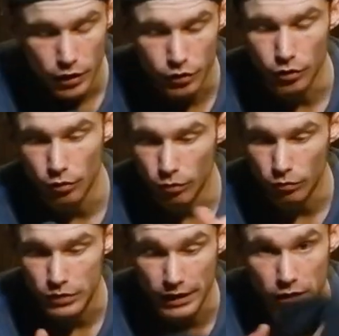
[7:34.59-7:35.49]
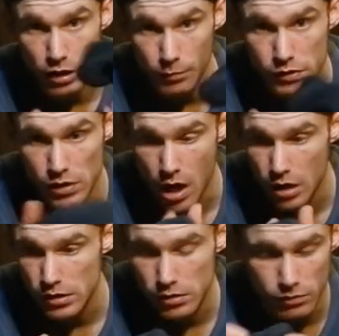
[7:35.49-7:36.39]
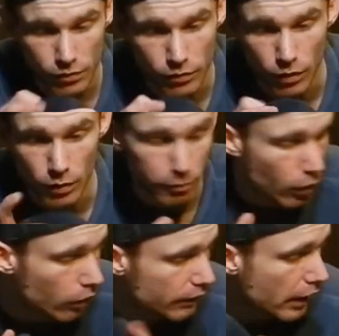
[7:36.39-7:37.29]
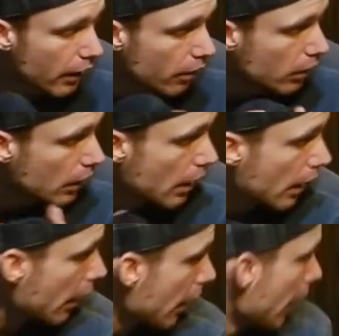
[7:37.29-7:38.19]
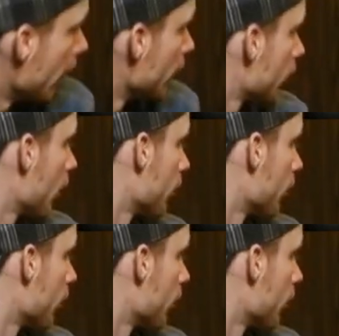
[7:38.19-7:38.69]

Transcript: You take a couple socks, you throw the bowl in there, and I